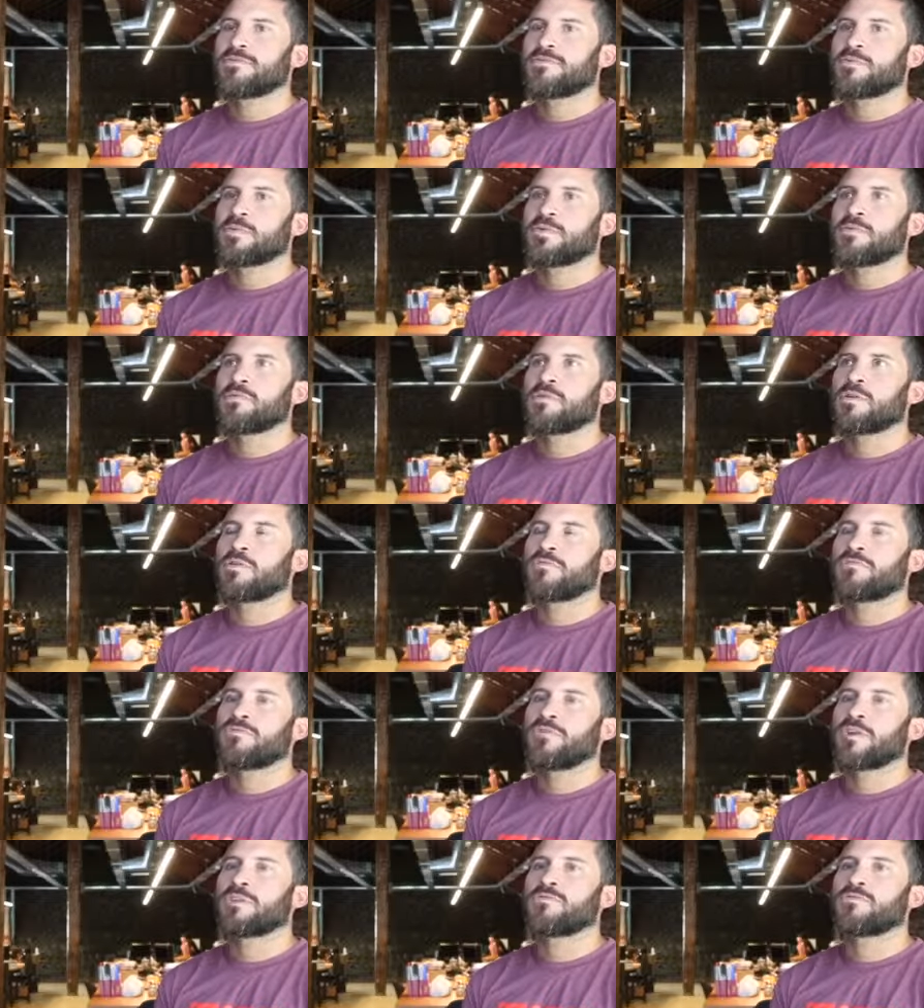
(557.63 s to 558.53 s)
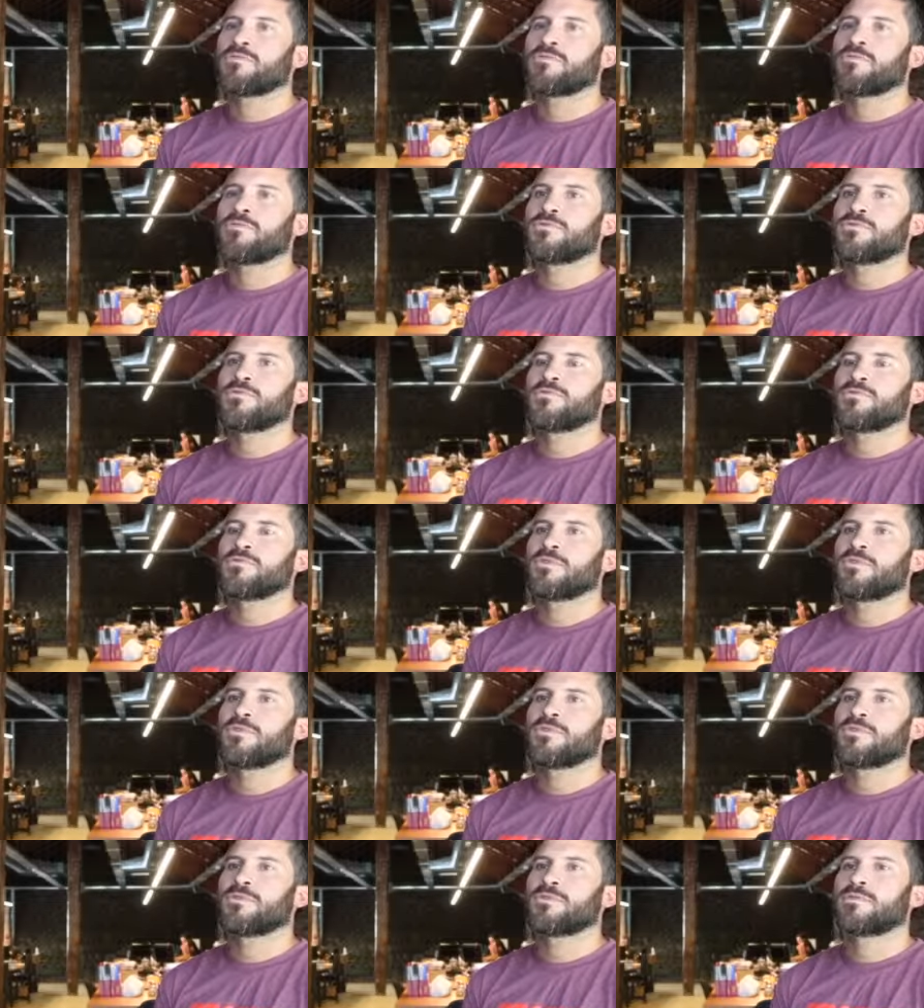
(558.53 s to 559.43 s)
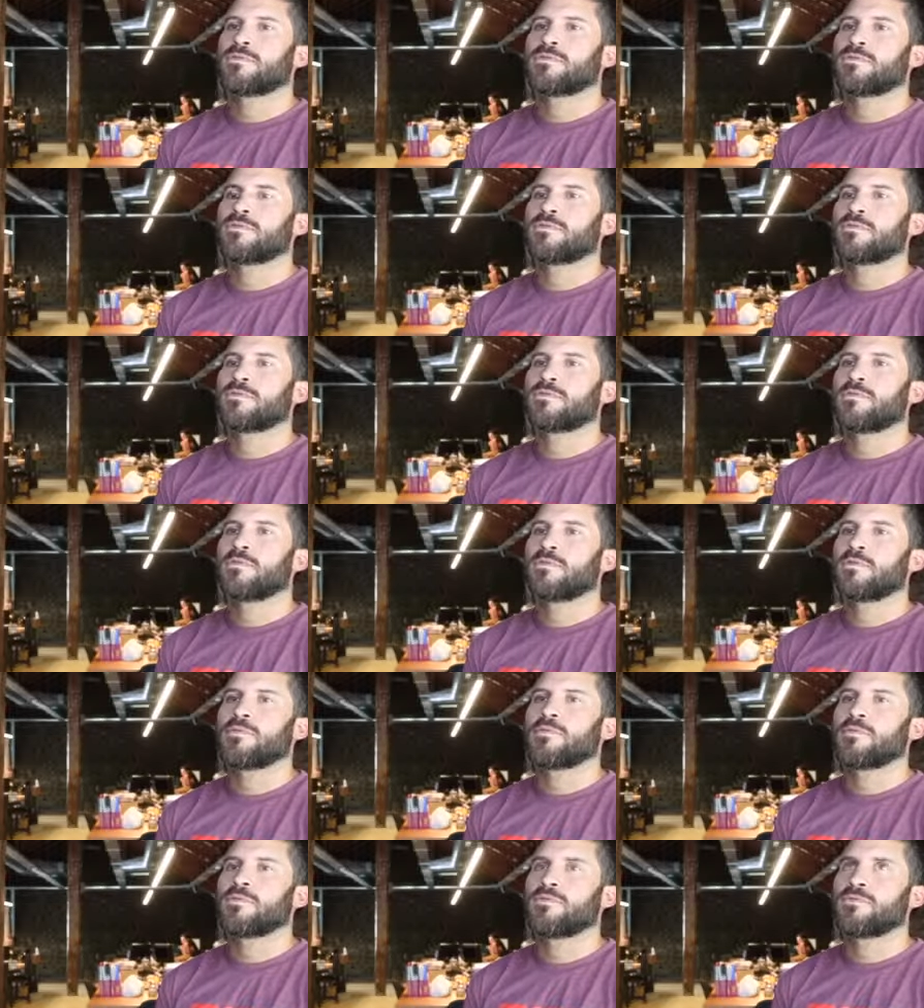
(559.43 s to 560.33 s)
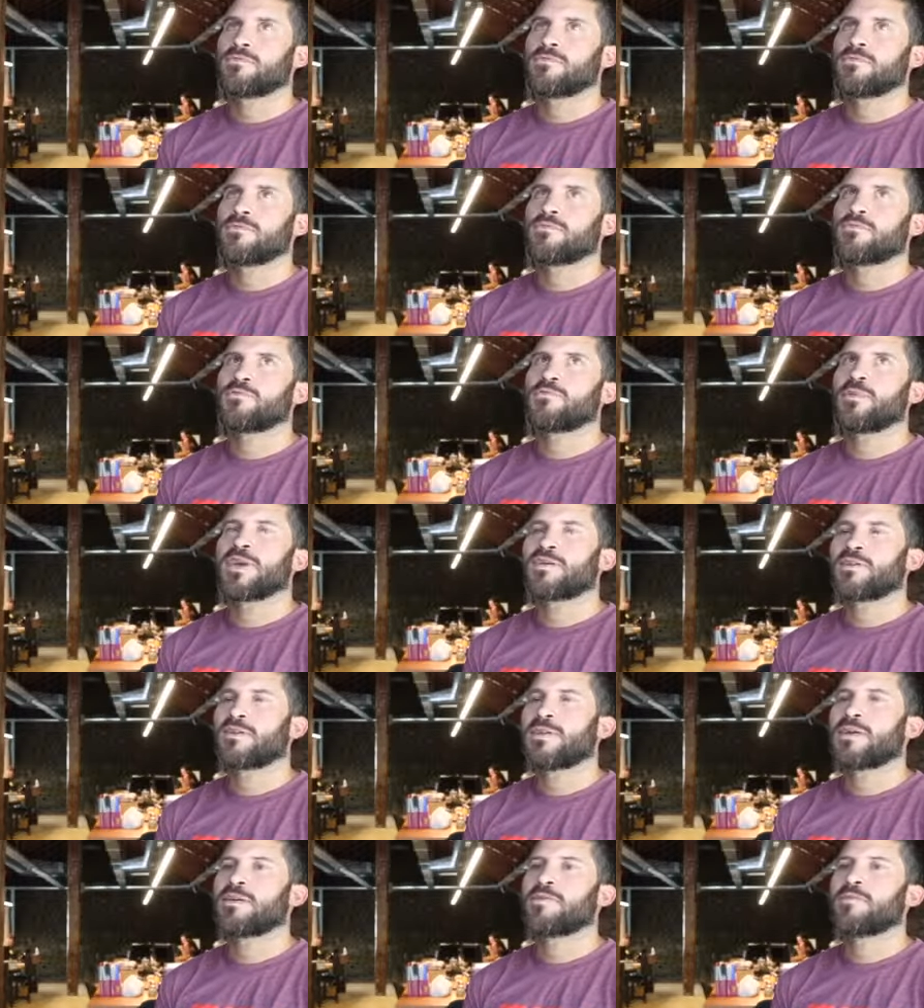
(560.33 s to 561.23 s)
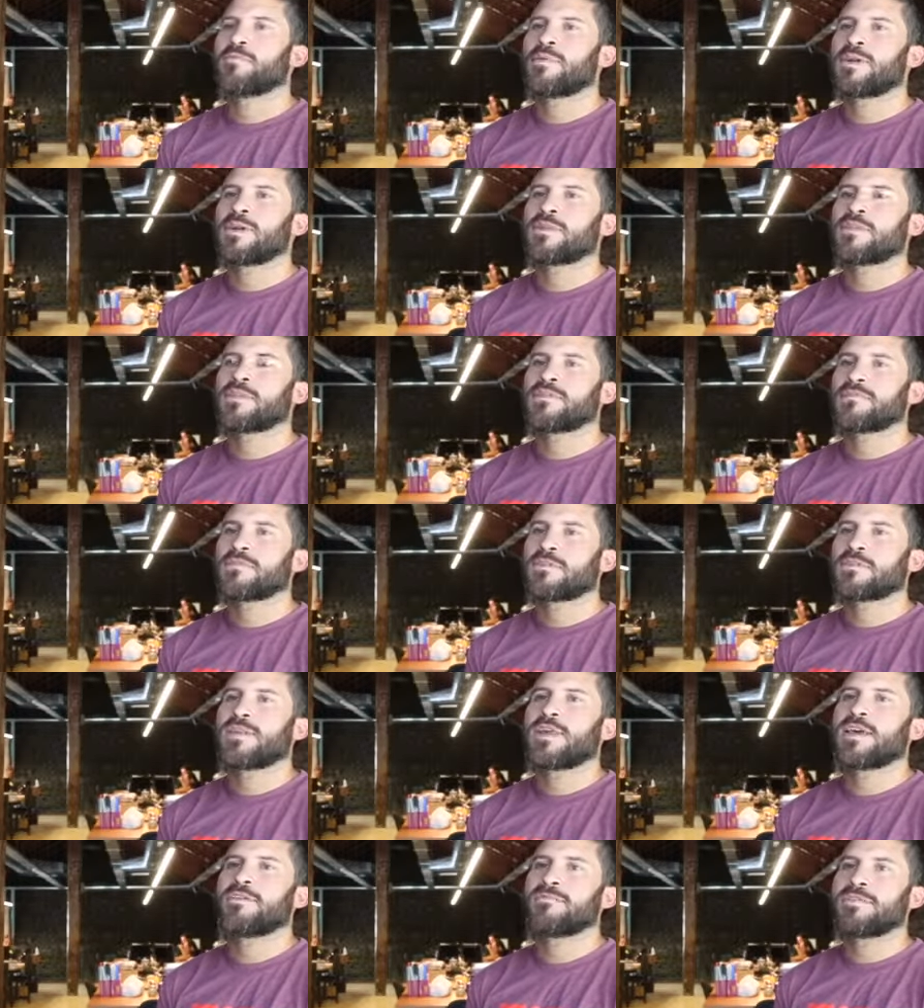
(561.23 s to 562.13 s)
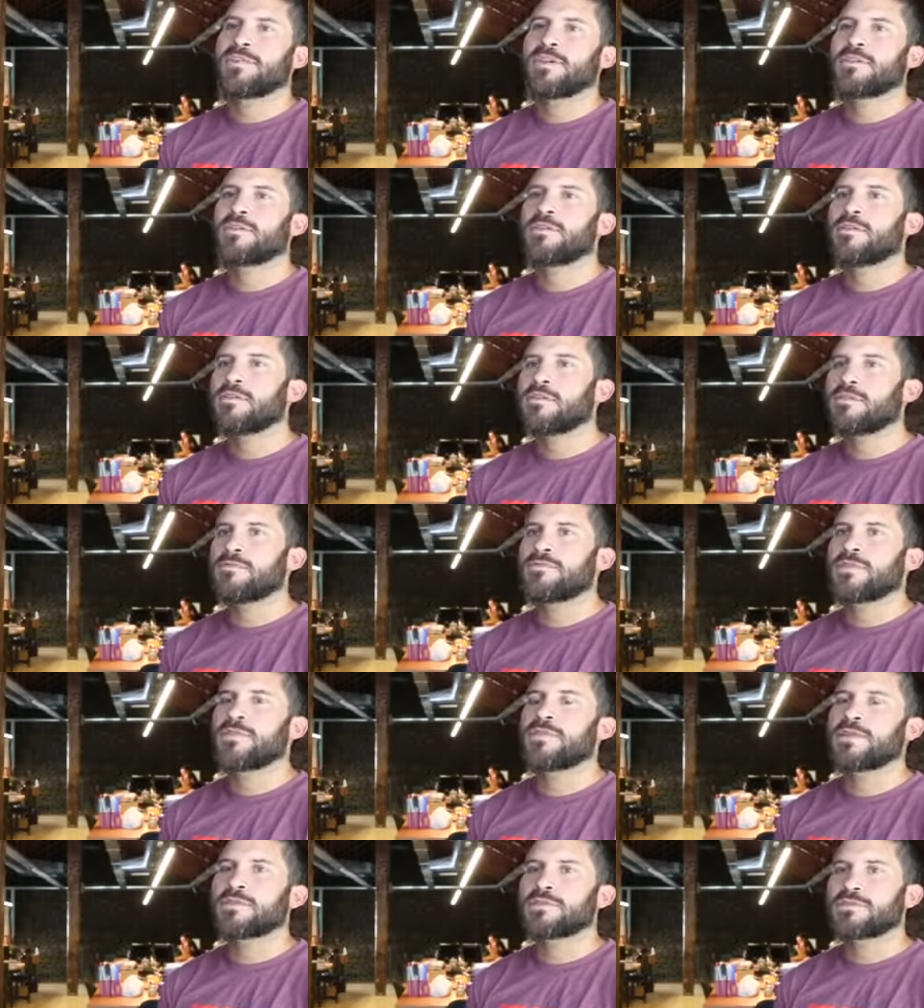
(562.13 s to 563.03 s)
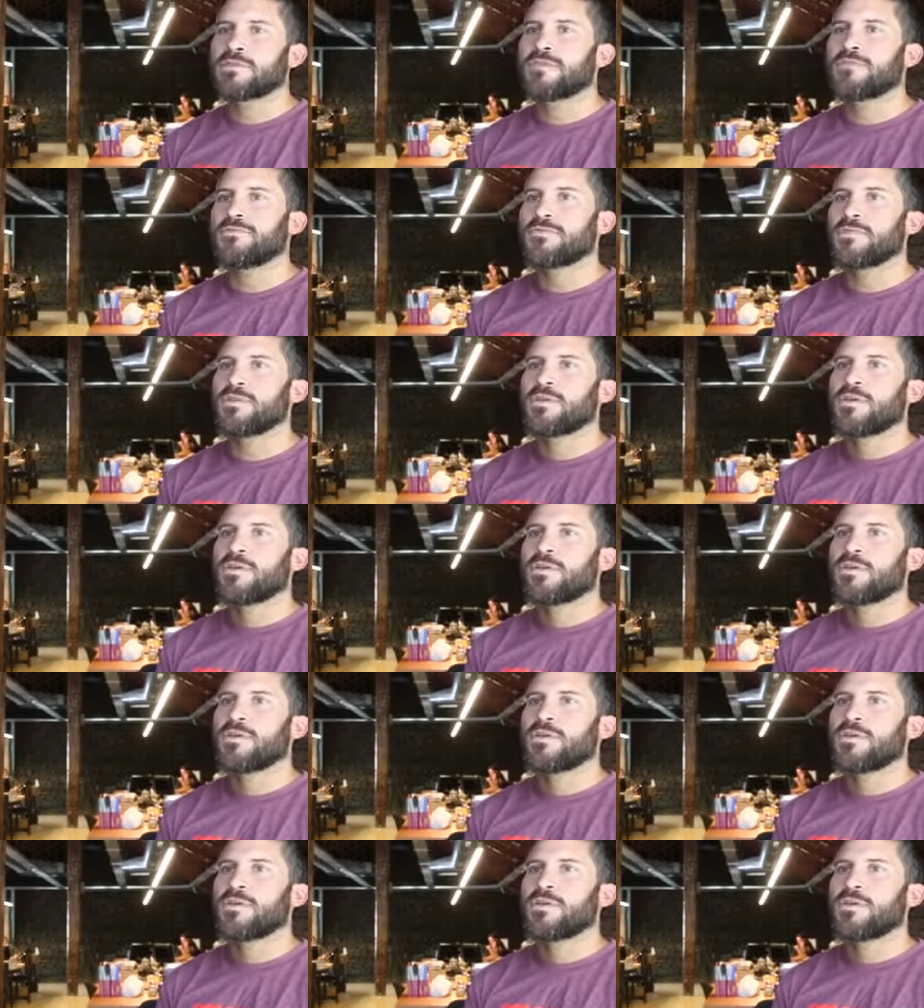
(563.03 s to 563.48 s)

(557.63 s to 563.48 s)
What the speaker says: we were afraid to lose to make a bike that is not lively enough and that stuff.